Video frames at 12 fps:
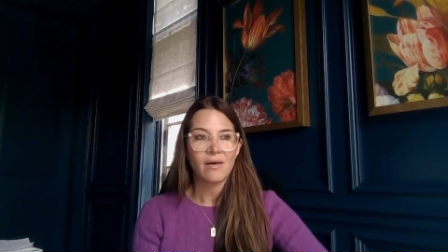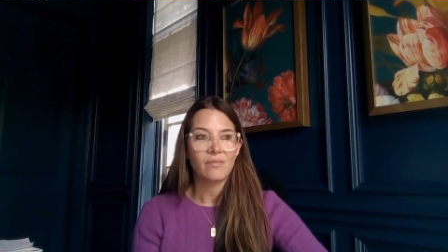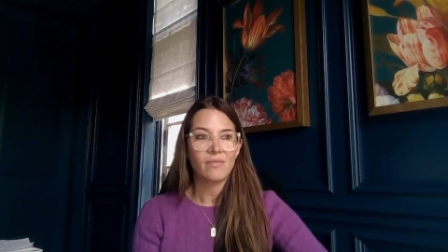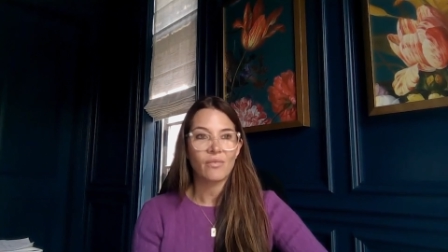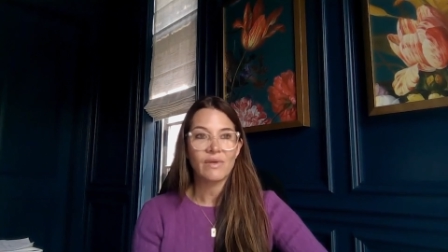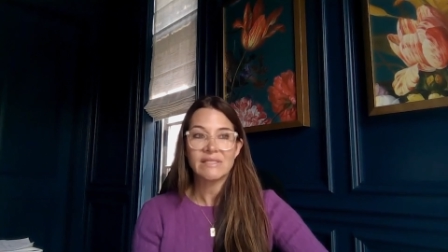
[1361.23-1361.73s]

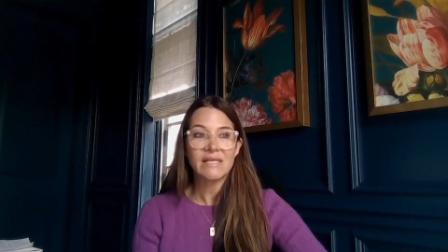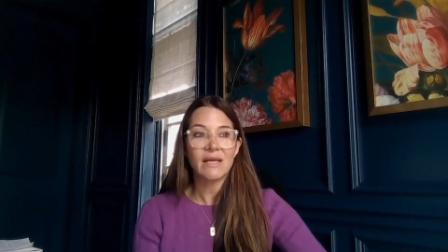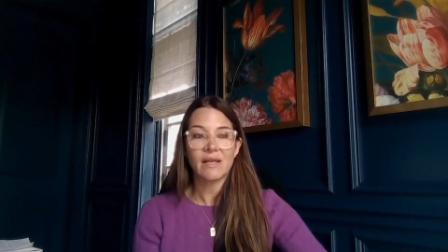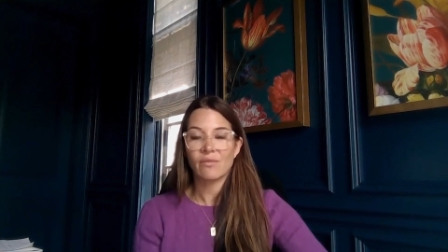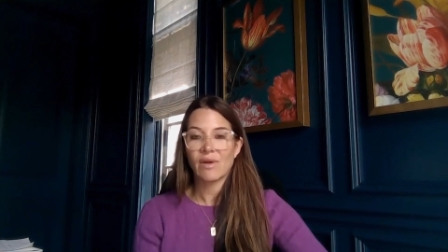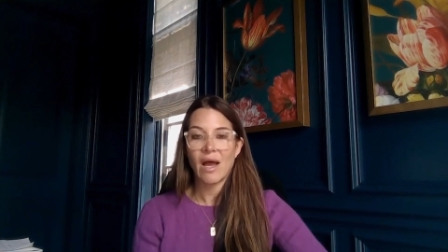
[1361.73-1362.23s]
um, we
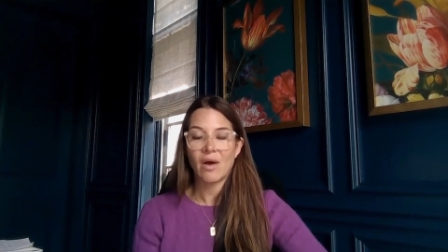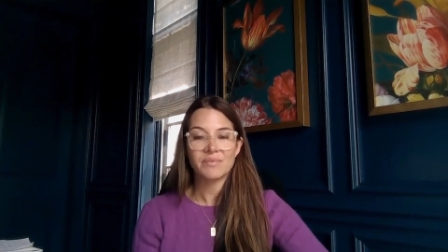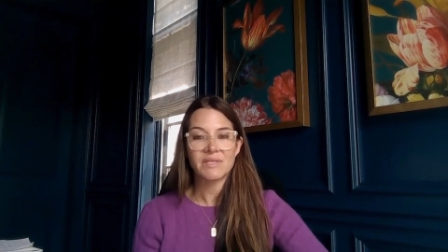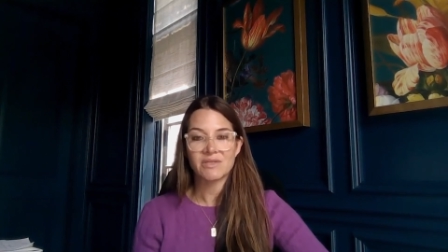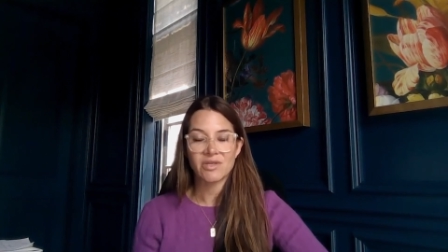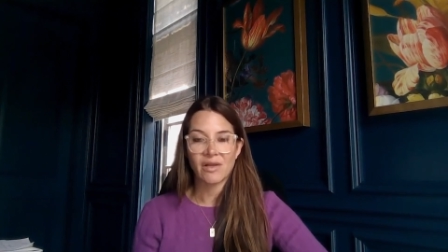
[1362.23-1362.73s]
did, and we
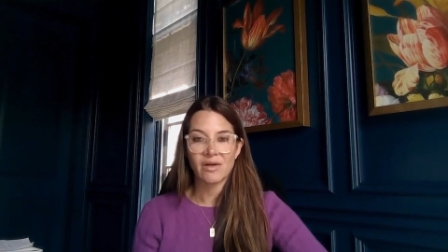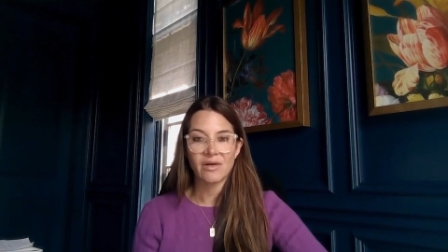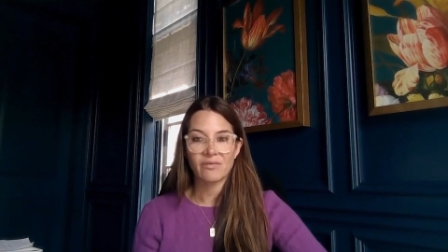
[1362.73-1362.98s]
helped each other,